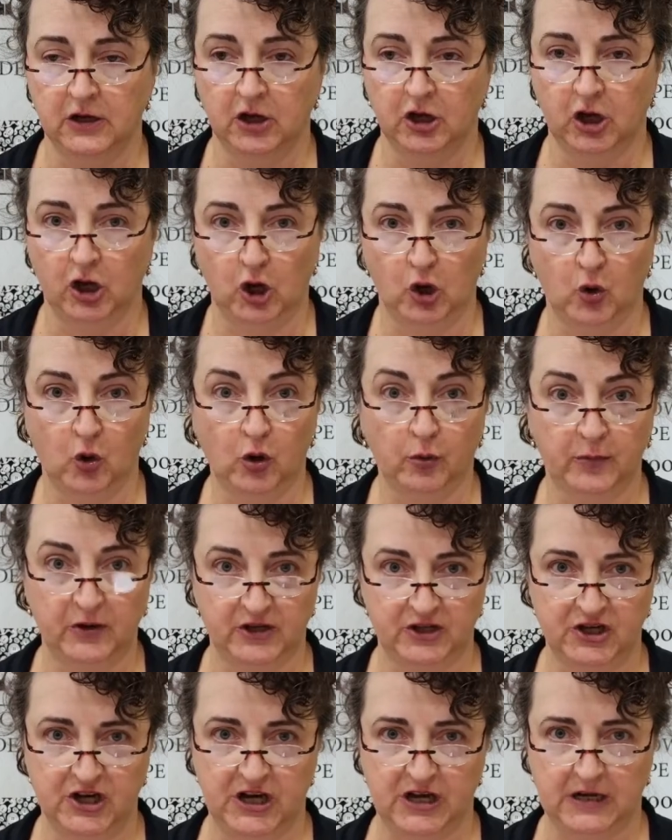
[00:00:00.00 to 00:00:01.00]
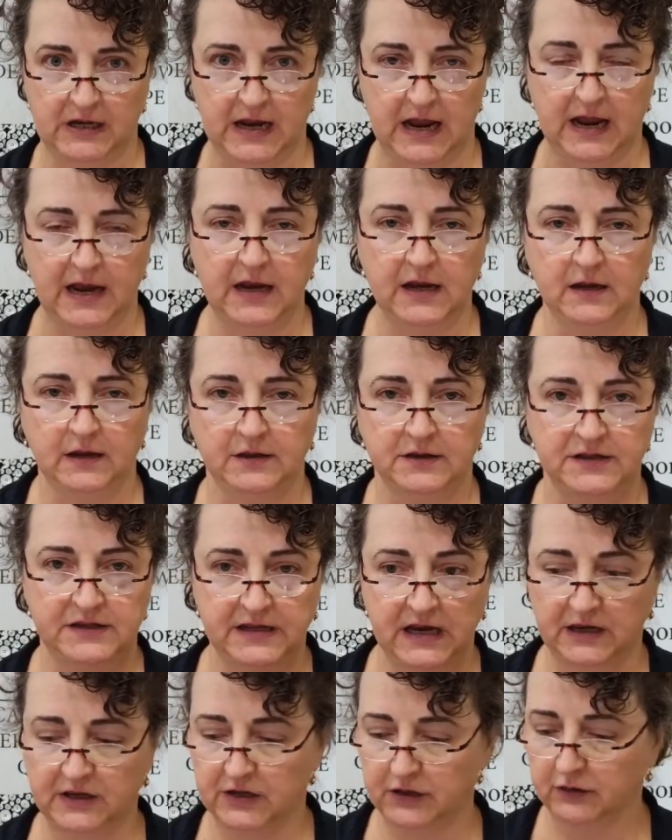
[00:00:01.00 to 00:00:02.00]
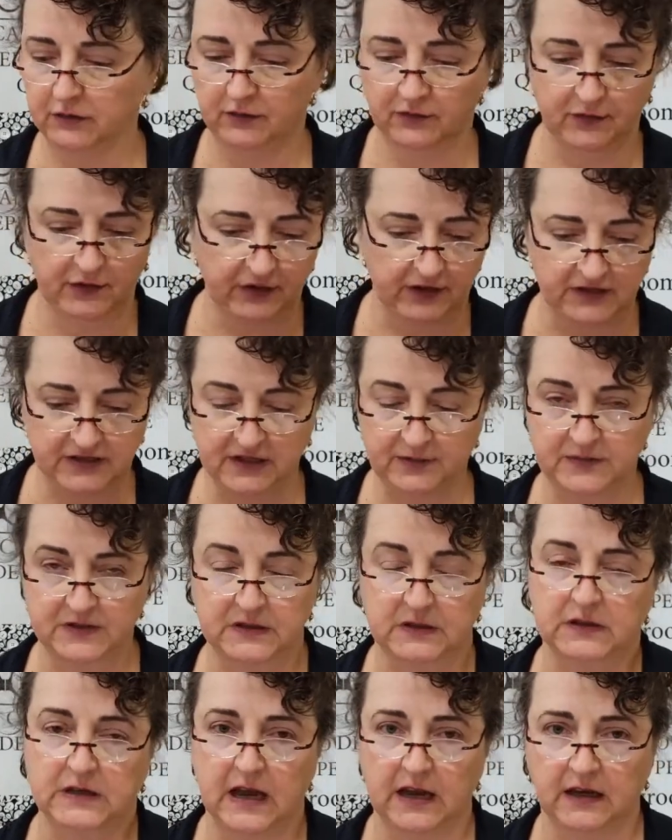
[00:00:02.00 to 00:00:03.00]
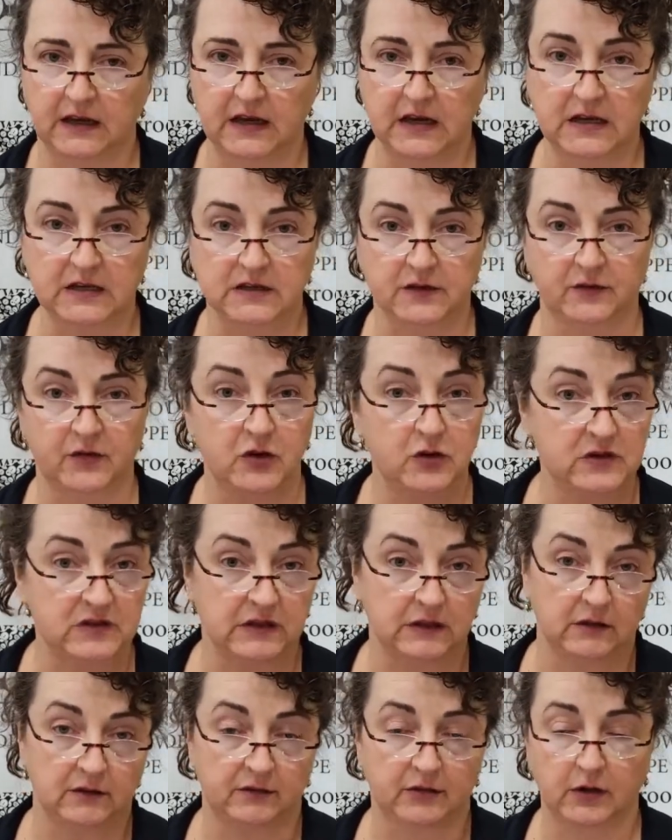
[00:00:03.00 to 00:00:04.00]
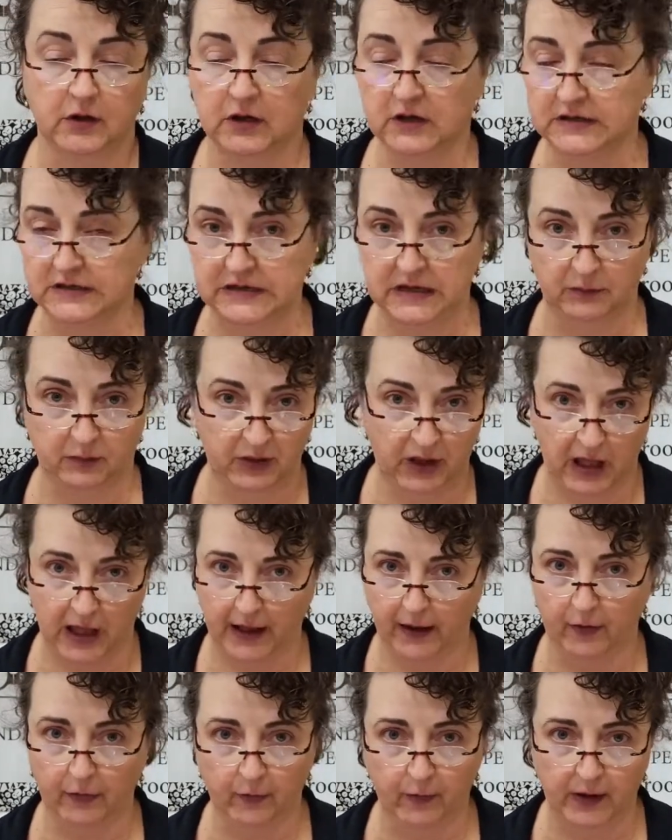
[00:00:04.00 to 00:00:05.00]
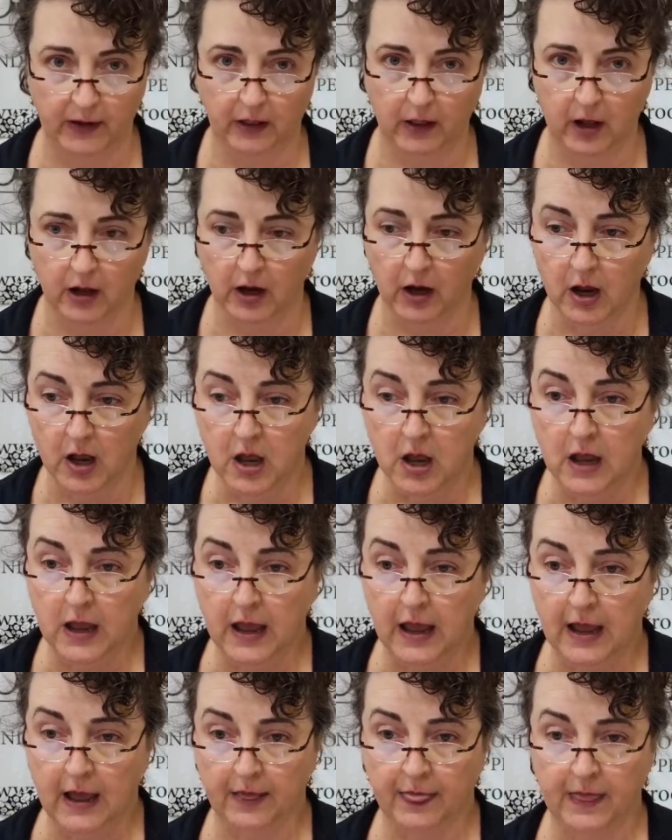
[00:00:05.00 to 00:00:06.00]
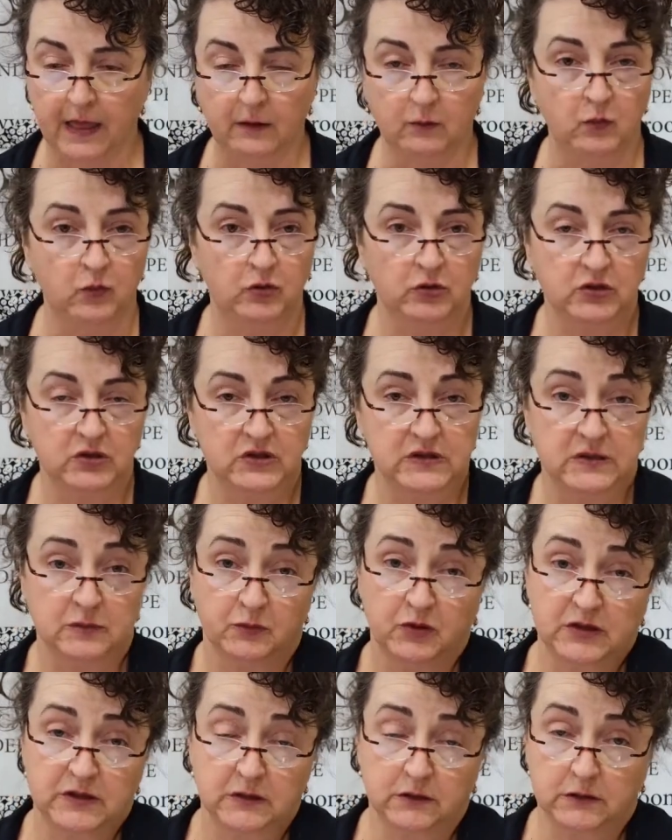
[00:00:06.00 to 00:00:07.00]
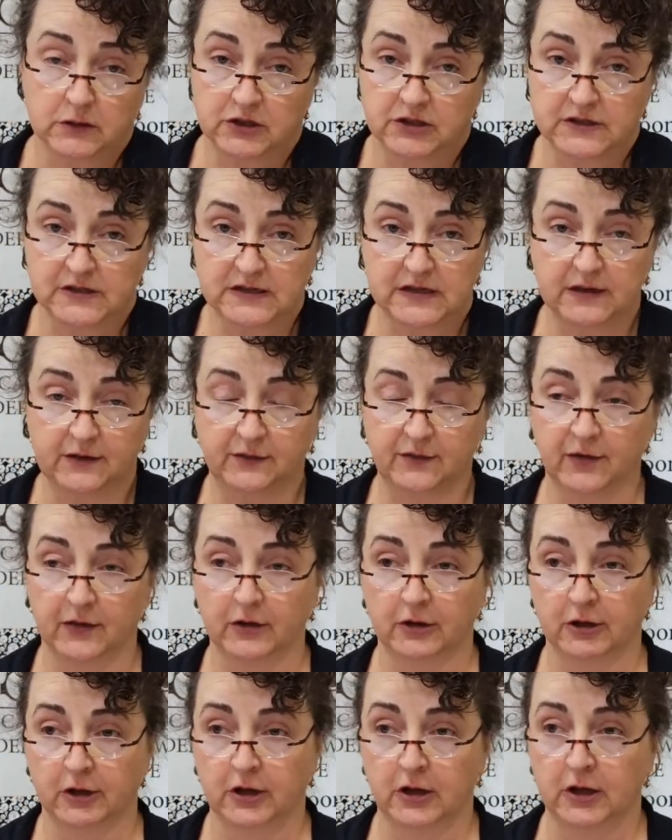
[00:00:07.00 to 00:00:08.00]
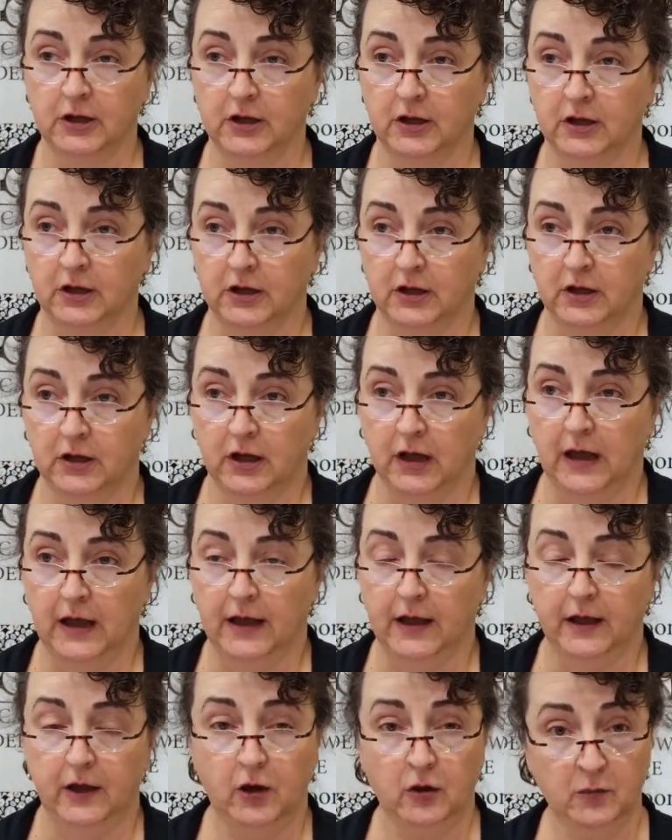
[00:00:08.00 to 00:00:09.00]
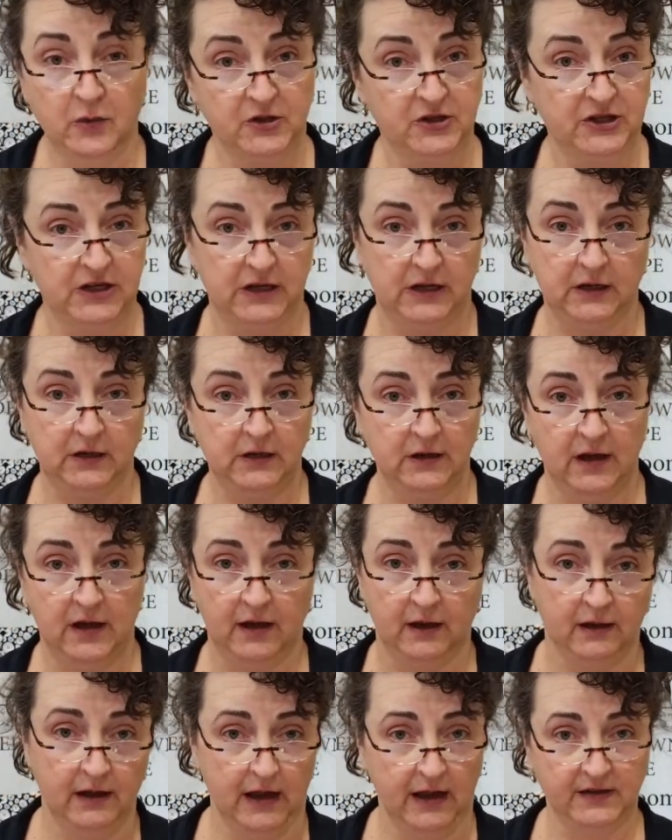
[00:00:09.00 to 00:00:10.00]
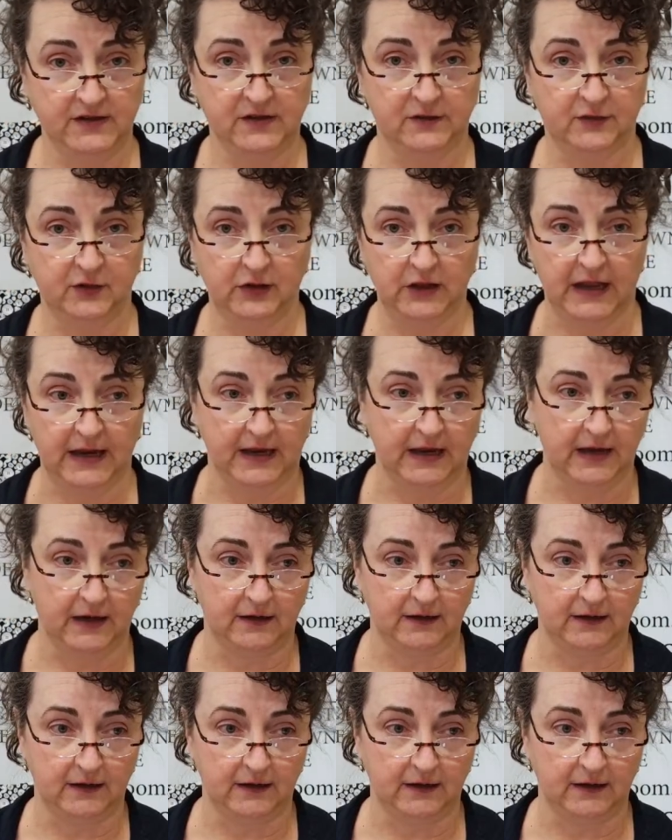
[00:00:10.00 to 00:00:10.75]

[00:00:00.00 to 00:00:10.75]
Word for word: your machine day, stay tuned for the tips and techniques of using the foot, because they apply all the way along, and then we'll do some research and see if uh, your machine has a foot like it.